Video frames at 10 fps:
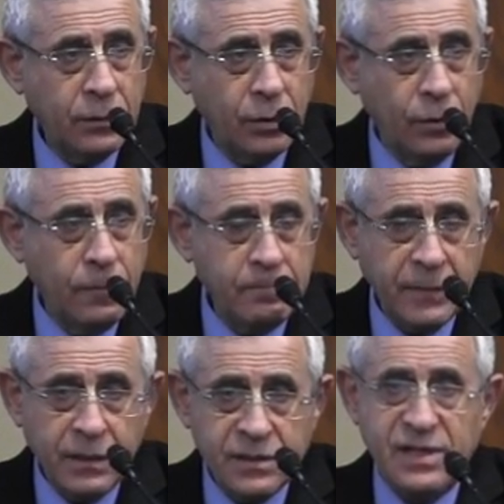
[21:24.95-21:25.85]
to
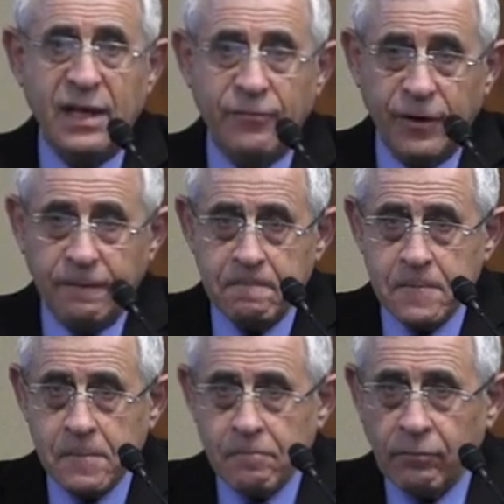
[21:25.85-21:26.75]
slavery
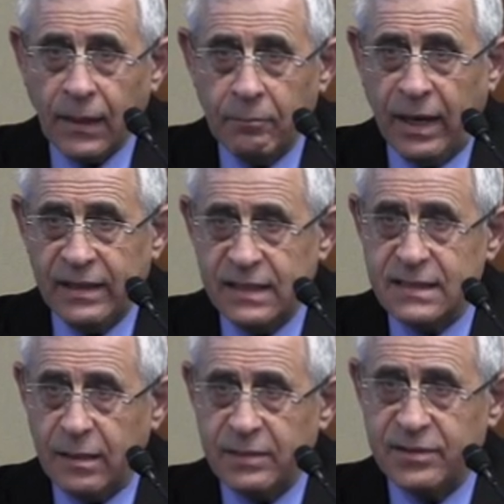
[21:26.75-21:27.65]
by the
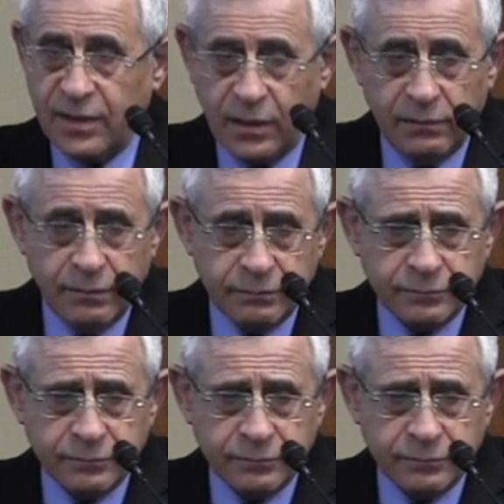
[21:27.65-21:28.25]
Islamic State.